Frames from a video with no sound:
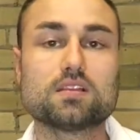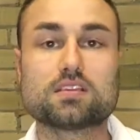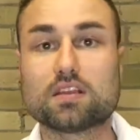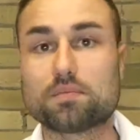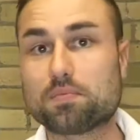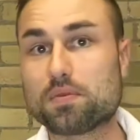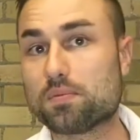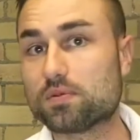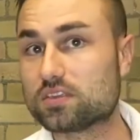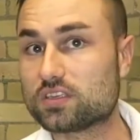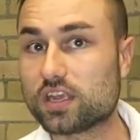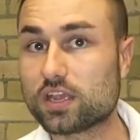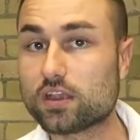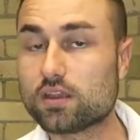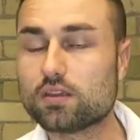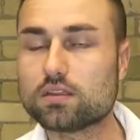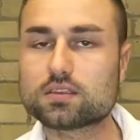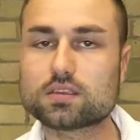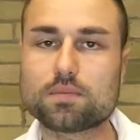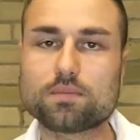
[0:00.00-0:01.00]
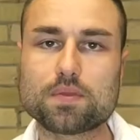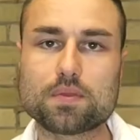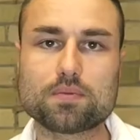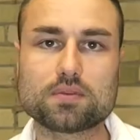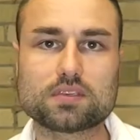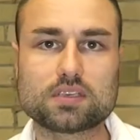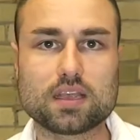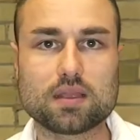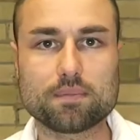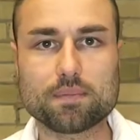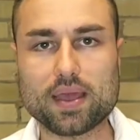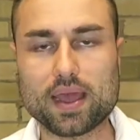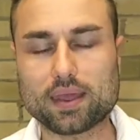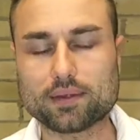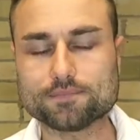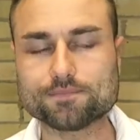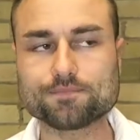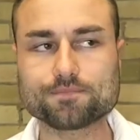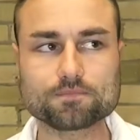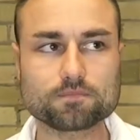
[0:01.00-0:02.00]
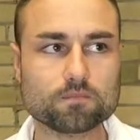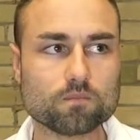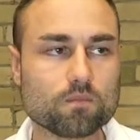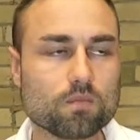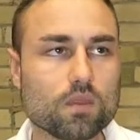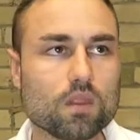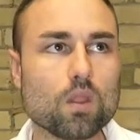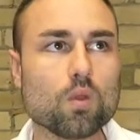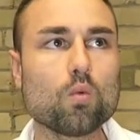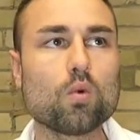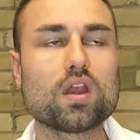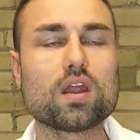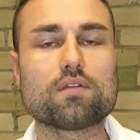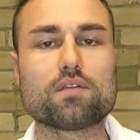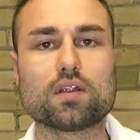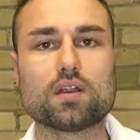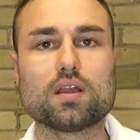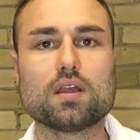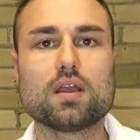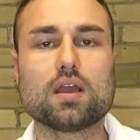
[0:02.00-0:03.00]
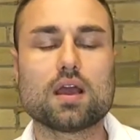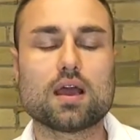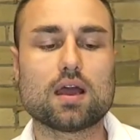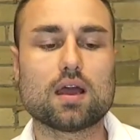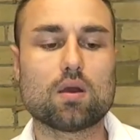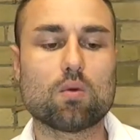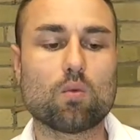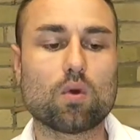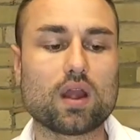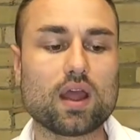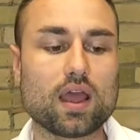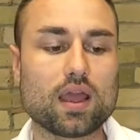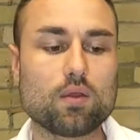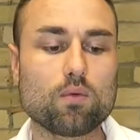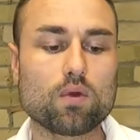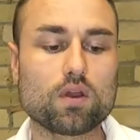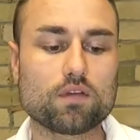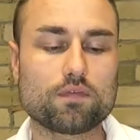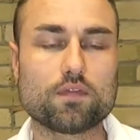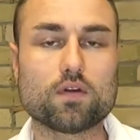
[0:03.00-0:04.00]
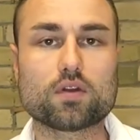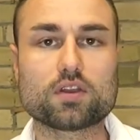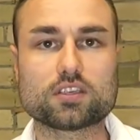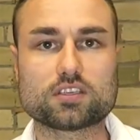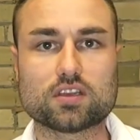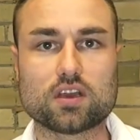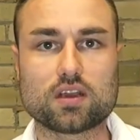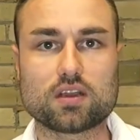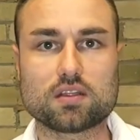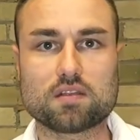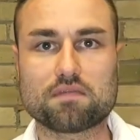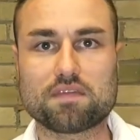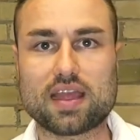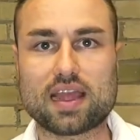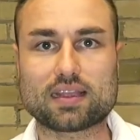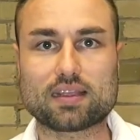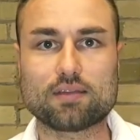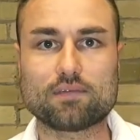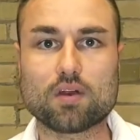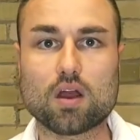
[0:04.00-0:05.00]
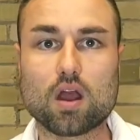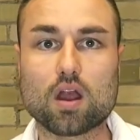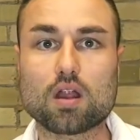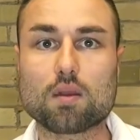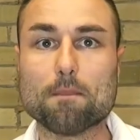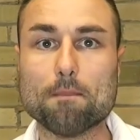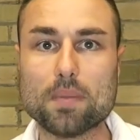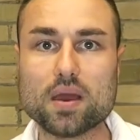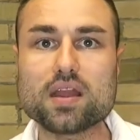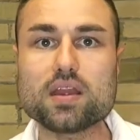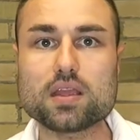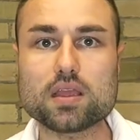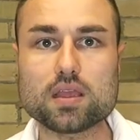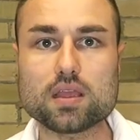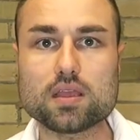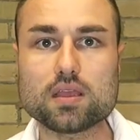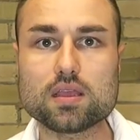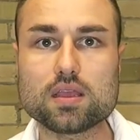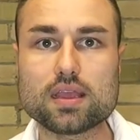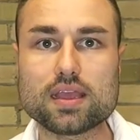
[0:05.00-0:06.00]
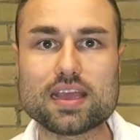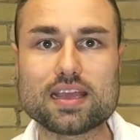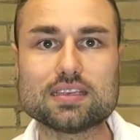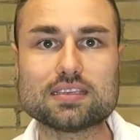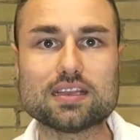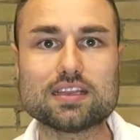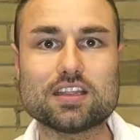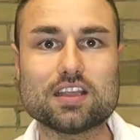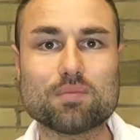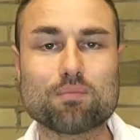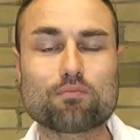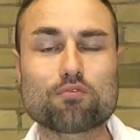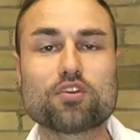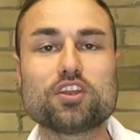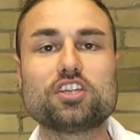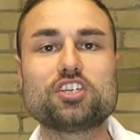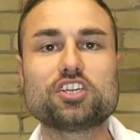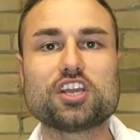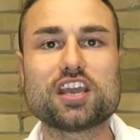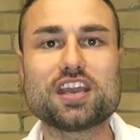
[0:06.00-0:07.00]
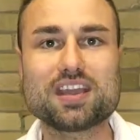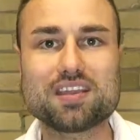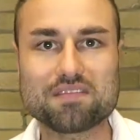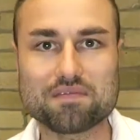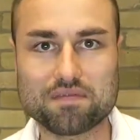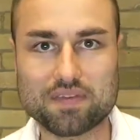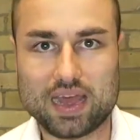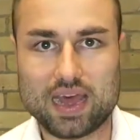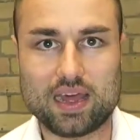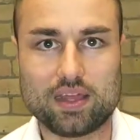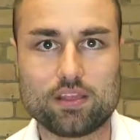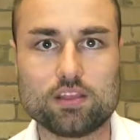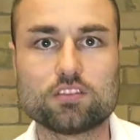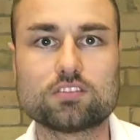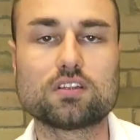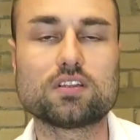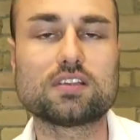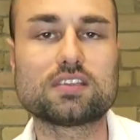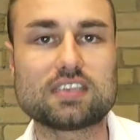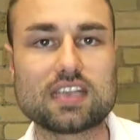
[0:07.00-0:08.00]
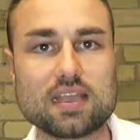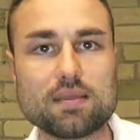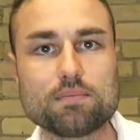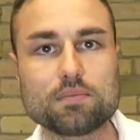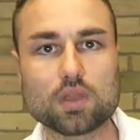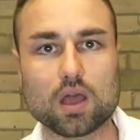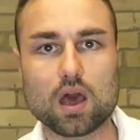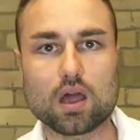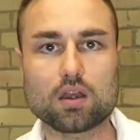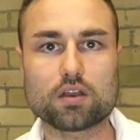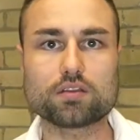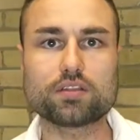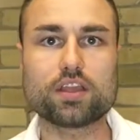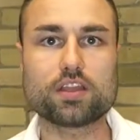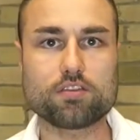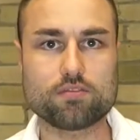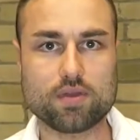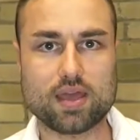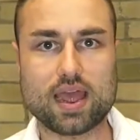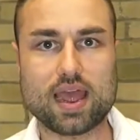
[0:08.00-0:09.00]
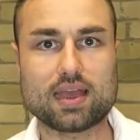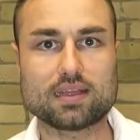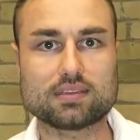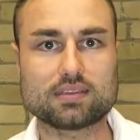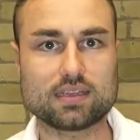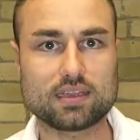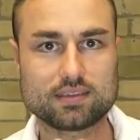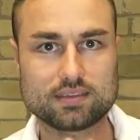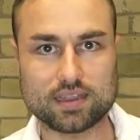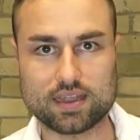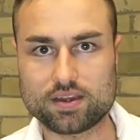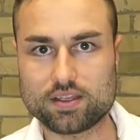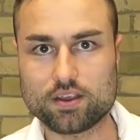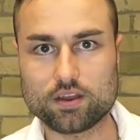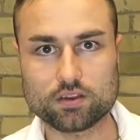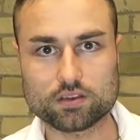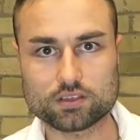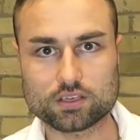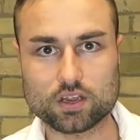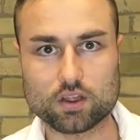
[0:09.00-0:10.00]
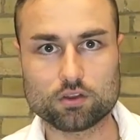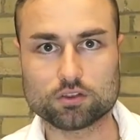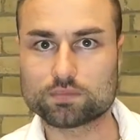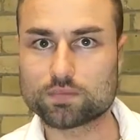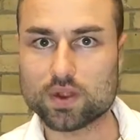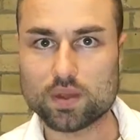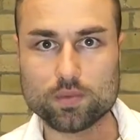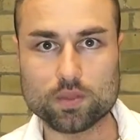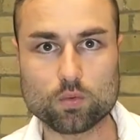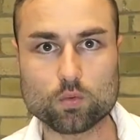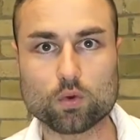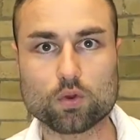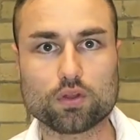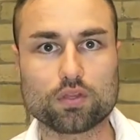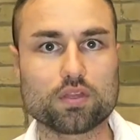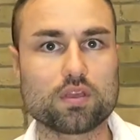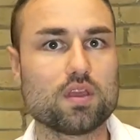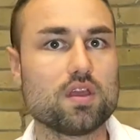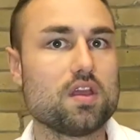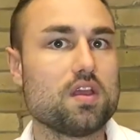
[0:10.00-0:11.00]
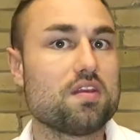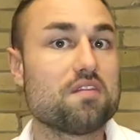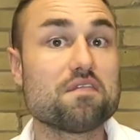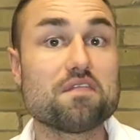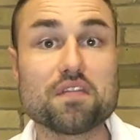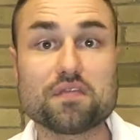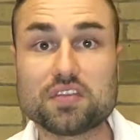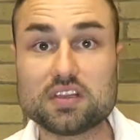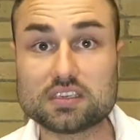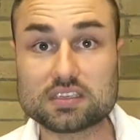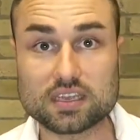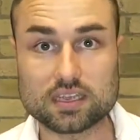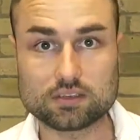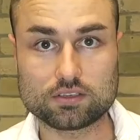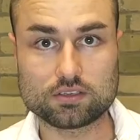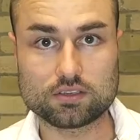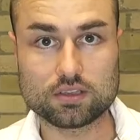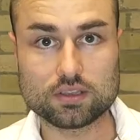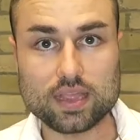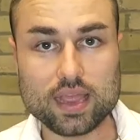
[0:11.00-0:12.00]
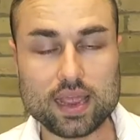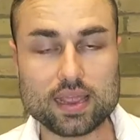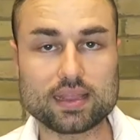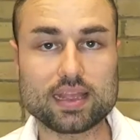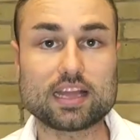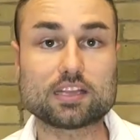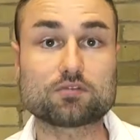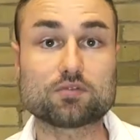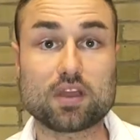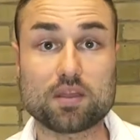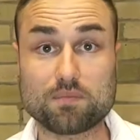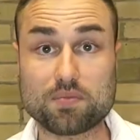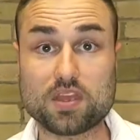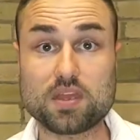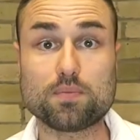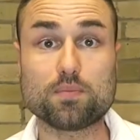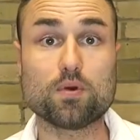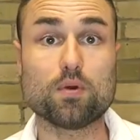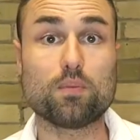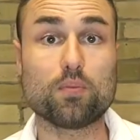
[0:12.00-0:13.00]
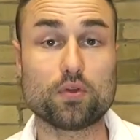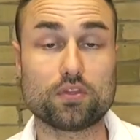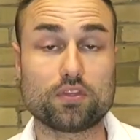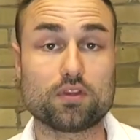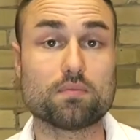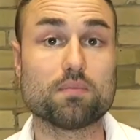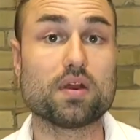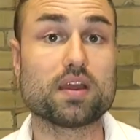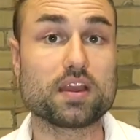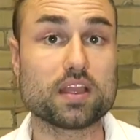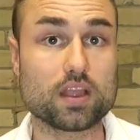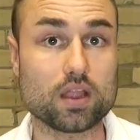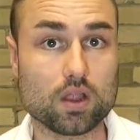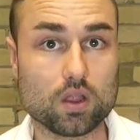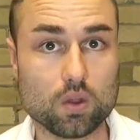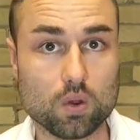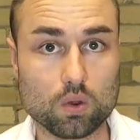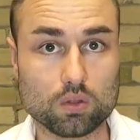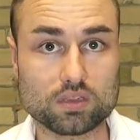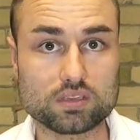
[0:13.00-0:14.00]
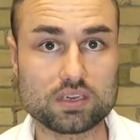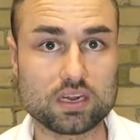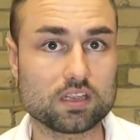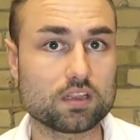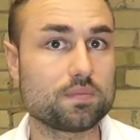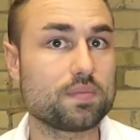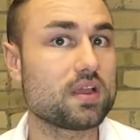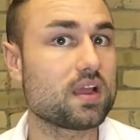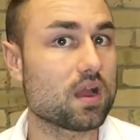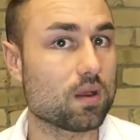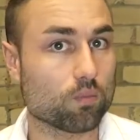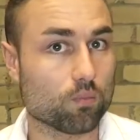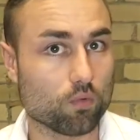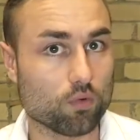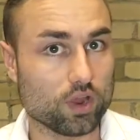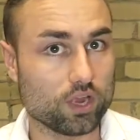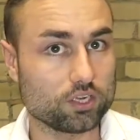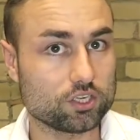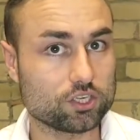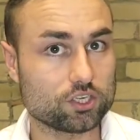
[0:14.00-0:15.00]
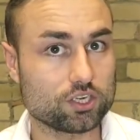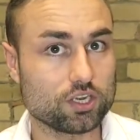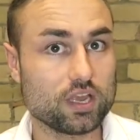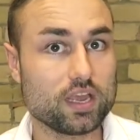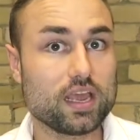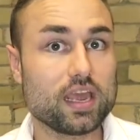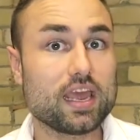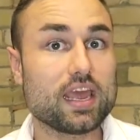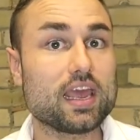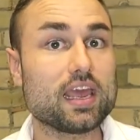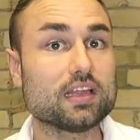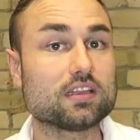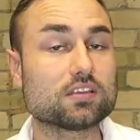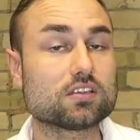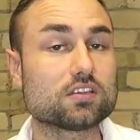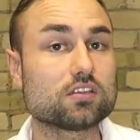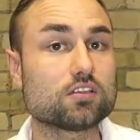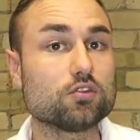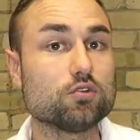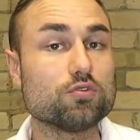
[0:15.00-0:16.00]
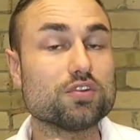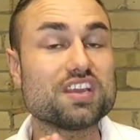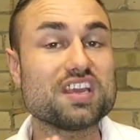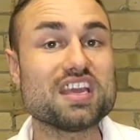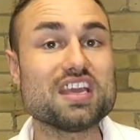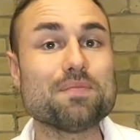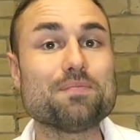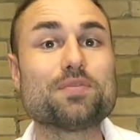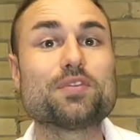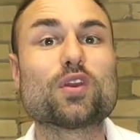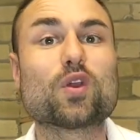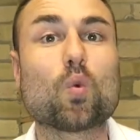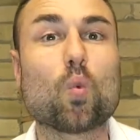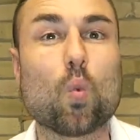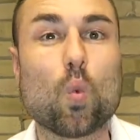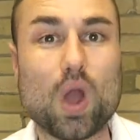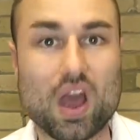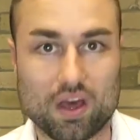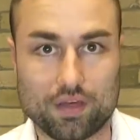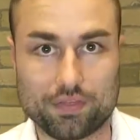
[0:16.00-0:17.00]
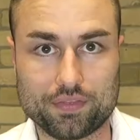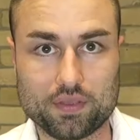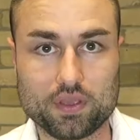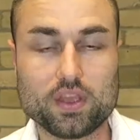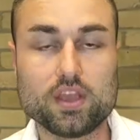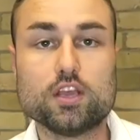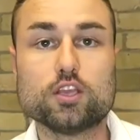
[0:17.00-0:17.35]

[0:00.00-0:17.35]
Some people say good, some people say bad, whatever. Uh, what I want to focus on is the fact that our money is a depreciating value. So the same dollar that you had, say, ten years ago is probably worth fifty cents today. That's why people put their money in gold. It's not to become rich, it's to keep their wealth.